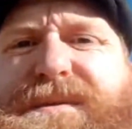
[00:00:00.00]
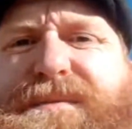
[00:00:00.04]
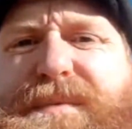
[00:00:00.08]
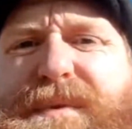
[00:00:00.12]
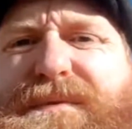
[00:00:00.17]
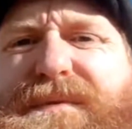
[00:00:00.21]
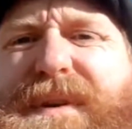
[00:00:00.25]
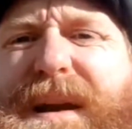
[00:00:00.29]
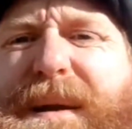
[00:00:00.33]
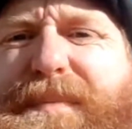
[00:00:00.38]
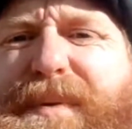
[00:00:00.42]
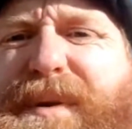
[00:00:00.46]

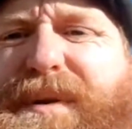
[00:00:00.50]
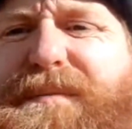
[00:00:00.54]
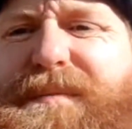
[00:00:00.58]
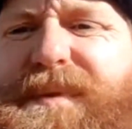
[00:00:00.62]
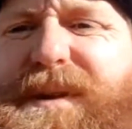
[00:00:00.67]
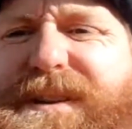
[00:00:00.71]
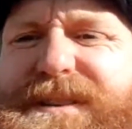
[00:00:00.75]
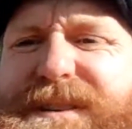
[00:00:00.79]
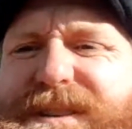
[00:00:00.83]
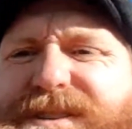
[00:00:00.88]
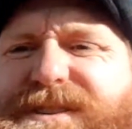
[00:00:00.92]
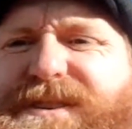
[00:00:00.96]
wrap up,
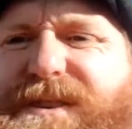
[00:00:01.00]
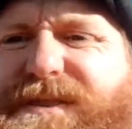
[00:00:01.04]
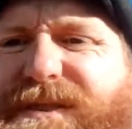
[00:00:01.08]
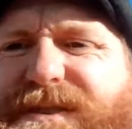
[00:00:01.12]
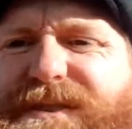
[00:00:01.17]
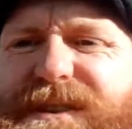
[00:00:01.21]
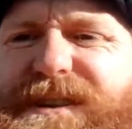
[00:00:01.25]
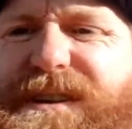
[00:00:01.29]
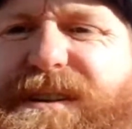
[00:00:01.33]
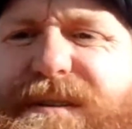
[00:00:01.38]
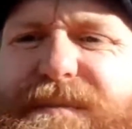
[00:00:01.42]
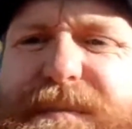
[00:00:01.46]
because it's gone
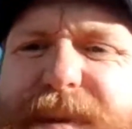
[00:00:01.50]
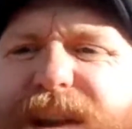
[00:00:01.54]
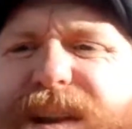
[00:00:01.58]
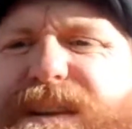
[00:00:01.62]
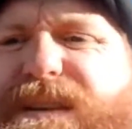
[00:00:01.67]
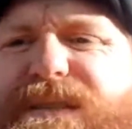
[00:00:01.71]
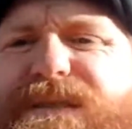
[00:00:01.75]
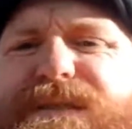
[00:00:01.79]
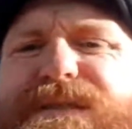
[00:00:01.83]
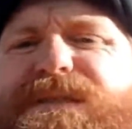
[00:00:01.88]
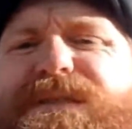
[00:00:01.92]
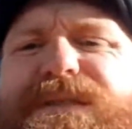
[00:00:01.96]
on a little bit
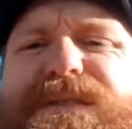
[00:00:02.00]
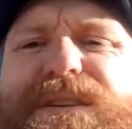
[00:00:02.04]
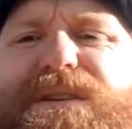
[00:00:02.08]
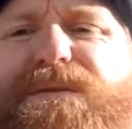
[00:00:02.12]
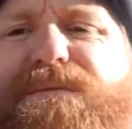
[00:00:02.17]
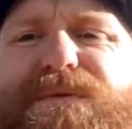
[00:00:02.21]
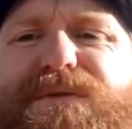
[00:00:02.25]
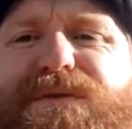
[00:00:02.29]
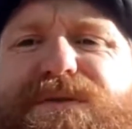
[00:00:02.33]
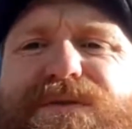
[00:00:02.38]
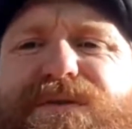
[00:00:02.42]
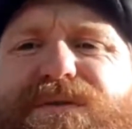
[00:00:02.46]
longer than I
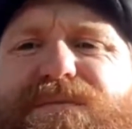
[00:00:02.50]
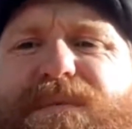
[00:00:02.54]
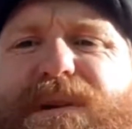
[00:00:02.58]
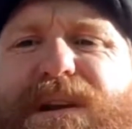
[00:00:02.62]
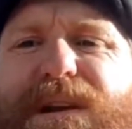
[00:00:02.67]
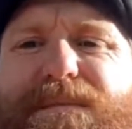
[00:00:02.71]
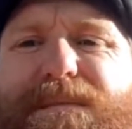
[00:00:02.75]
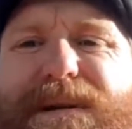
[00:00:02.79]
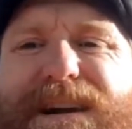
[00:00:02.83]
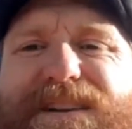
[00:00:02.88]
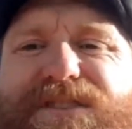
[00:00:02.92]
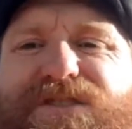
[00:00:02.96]
would normally
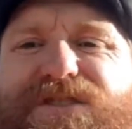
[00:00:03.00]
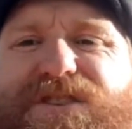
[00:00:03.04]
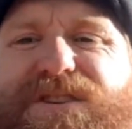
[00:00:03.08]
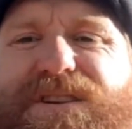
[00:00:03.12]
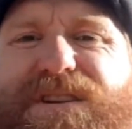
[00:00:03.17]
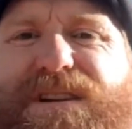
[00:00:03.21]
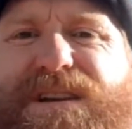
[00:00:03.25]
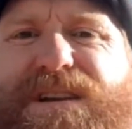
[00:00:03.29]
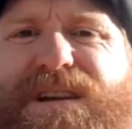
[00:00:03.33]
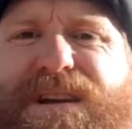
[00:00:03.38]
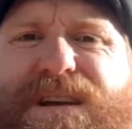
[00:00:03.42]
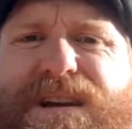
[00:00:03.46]
imagine.
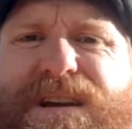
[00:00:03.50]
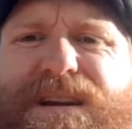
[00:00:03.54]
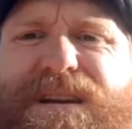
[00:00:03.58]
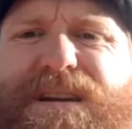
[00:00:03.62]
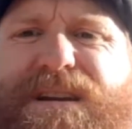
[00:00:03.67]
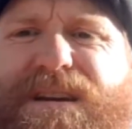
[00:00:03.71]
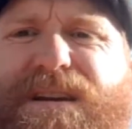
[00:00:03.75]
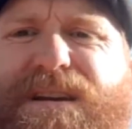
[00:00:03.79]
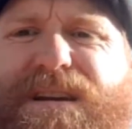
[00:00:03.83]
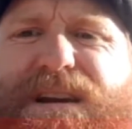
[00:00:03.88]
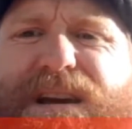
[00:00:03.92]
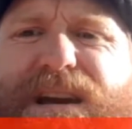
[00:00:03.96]

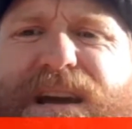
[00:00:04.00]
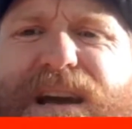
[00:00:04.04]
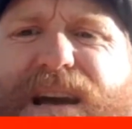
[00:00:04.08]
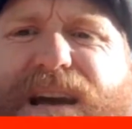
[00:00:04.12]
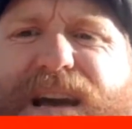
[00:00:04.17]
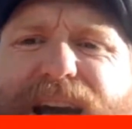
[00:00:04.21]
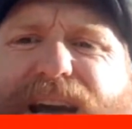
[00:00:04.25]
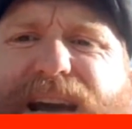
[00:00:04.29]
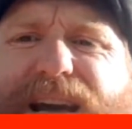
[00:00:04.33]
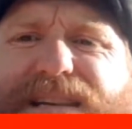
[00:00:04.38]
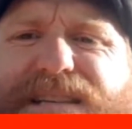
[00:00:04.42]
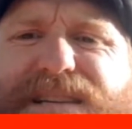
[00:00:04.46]

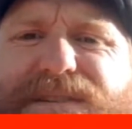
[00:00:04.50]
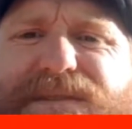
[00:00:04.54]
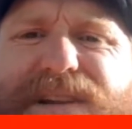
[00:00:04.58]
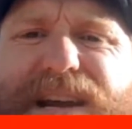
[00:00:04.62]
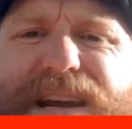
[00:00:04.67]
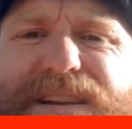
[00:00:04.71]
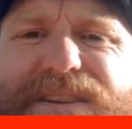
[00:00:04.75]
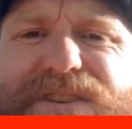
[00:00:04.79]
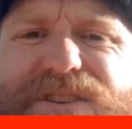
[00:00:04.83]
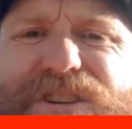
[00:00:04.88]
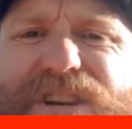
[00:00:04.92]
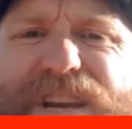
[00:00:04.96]
So
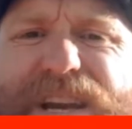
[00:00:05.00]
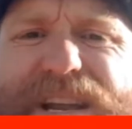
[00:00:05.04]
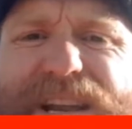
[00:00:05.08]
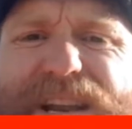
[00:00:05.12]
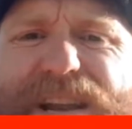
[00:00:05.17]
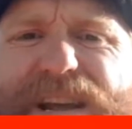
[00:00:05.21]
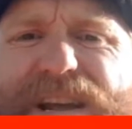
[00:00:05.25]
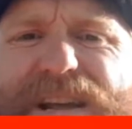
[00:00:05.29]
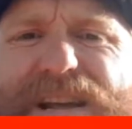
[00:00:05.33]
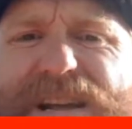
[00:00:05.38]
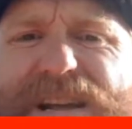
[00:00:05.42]
Dan Shin,